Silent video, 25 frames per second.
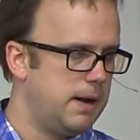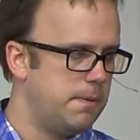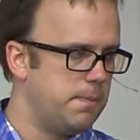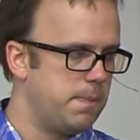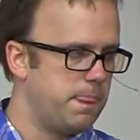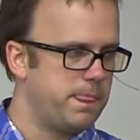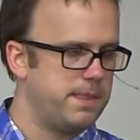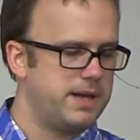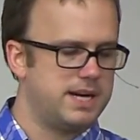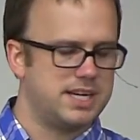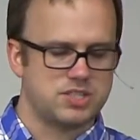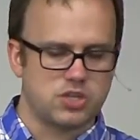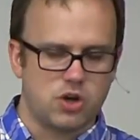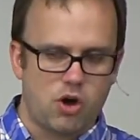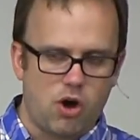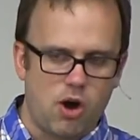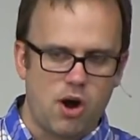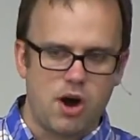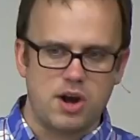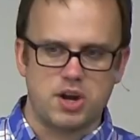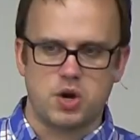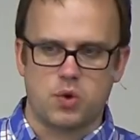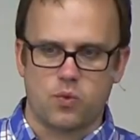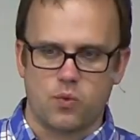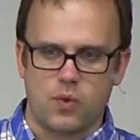Now it's
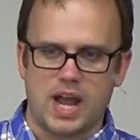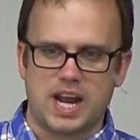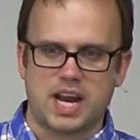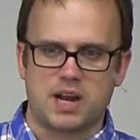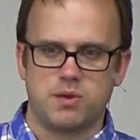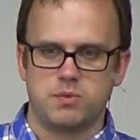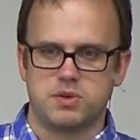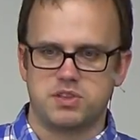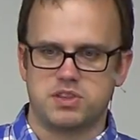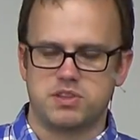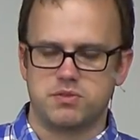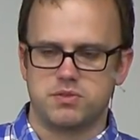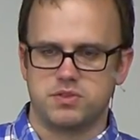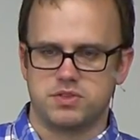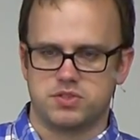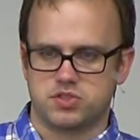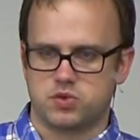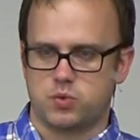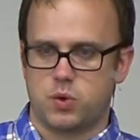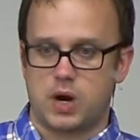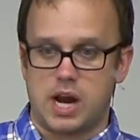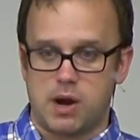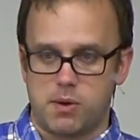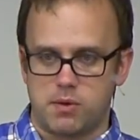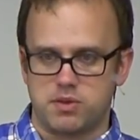hard to reckon with
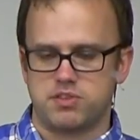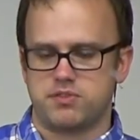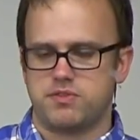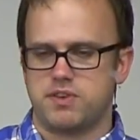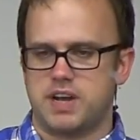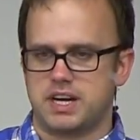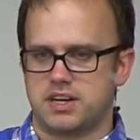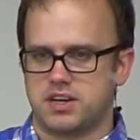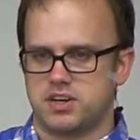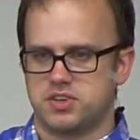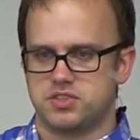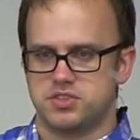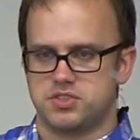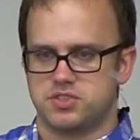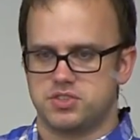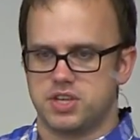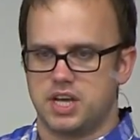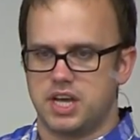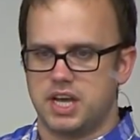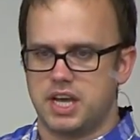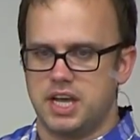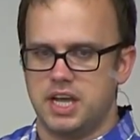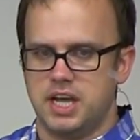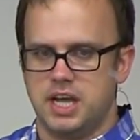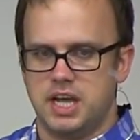square with the fact, I should
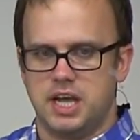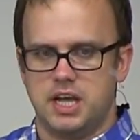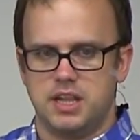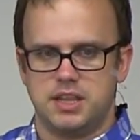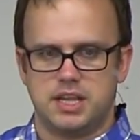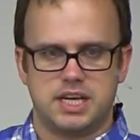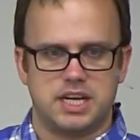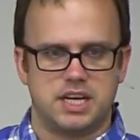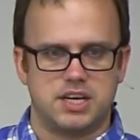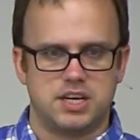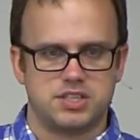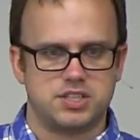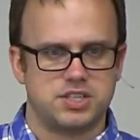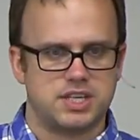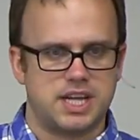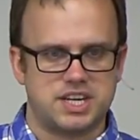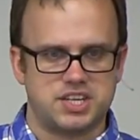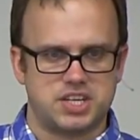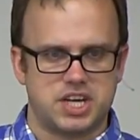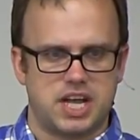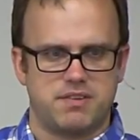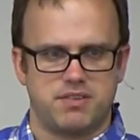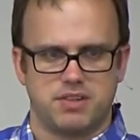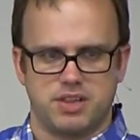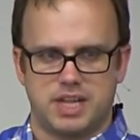say, that he
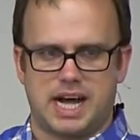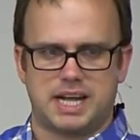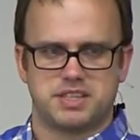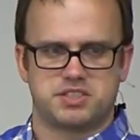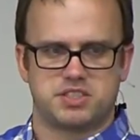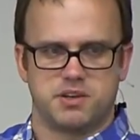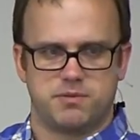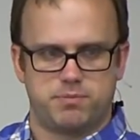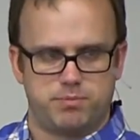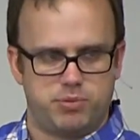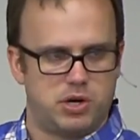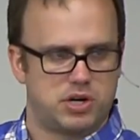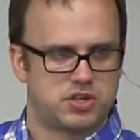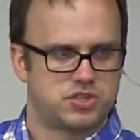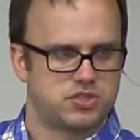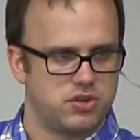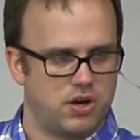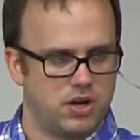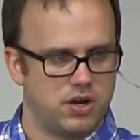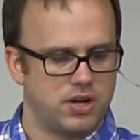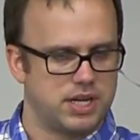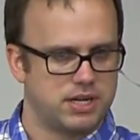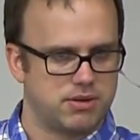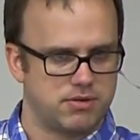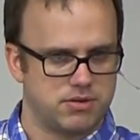doesn't actually have lots of
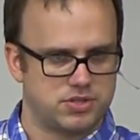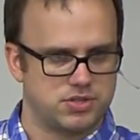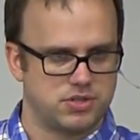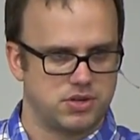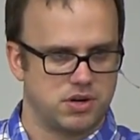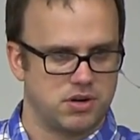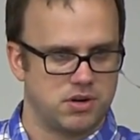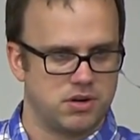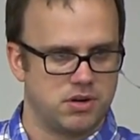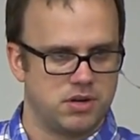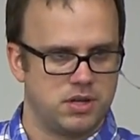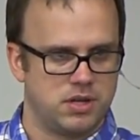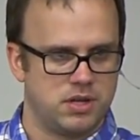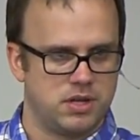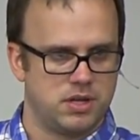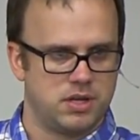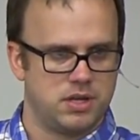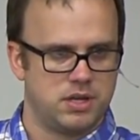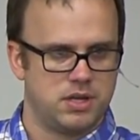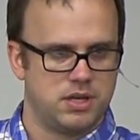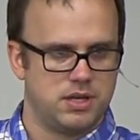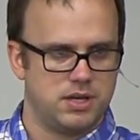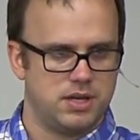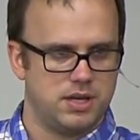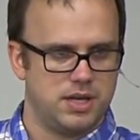books on literature.
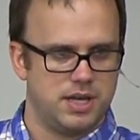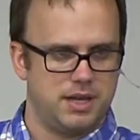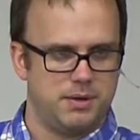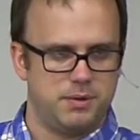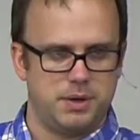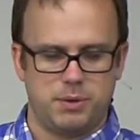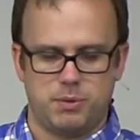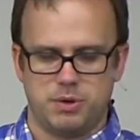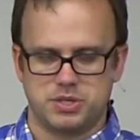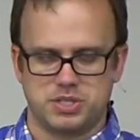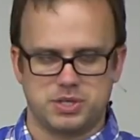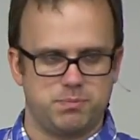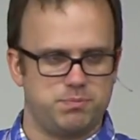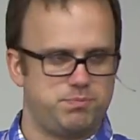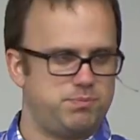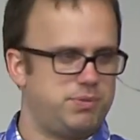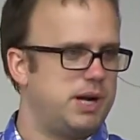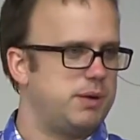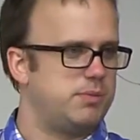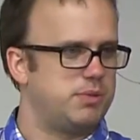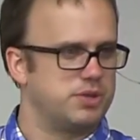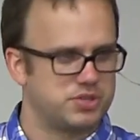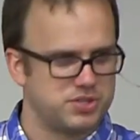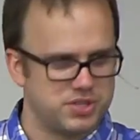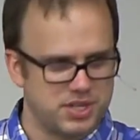If he
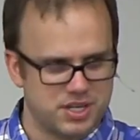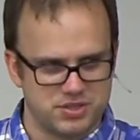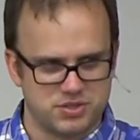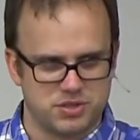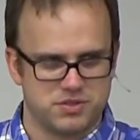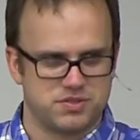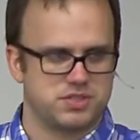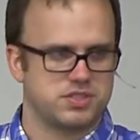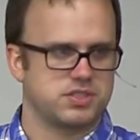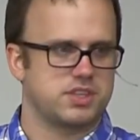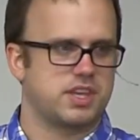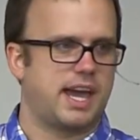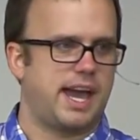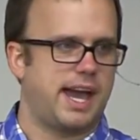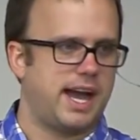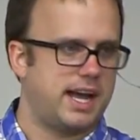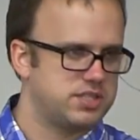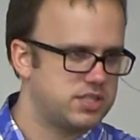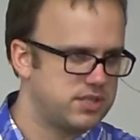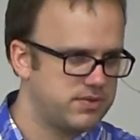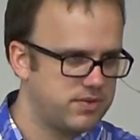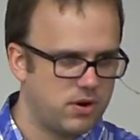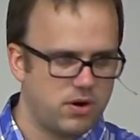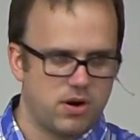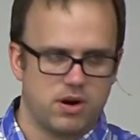wasn't publishing sort of
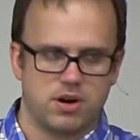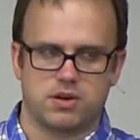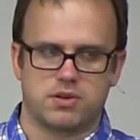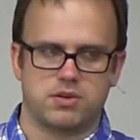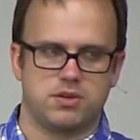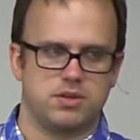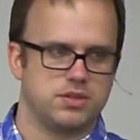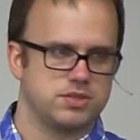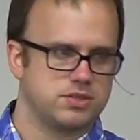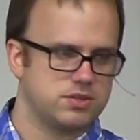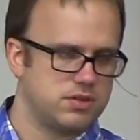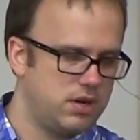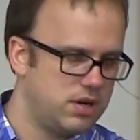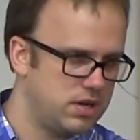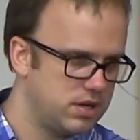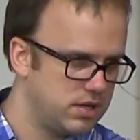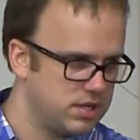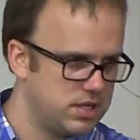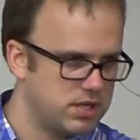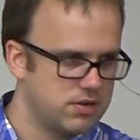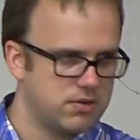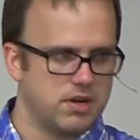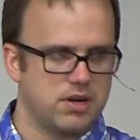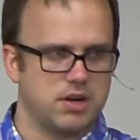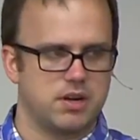scads of articles
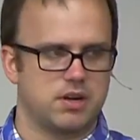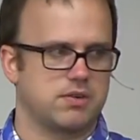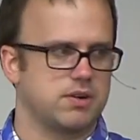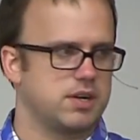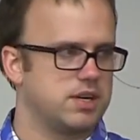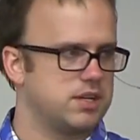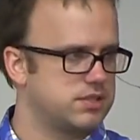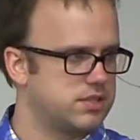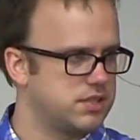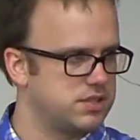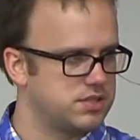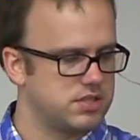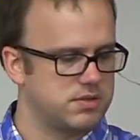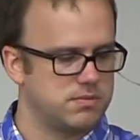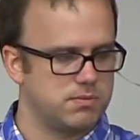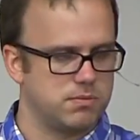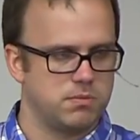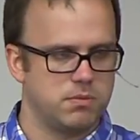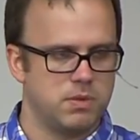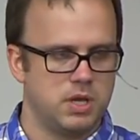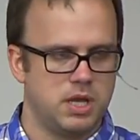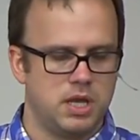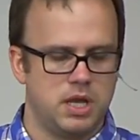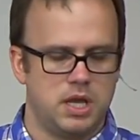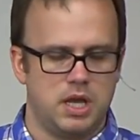on literary
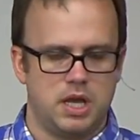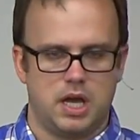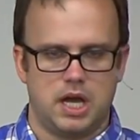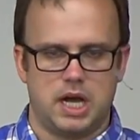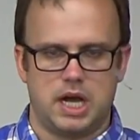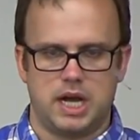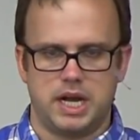criticism,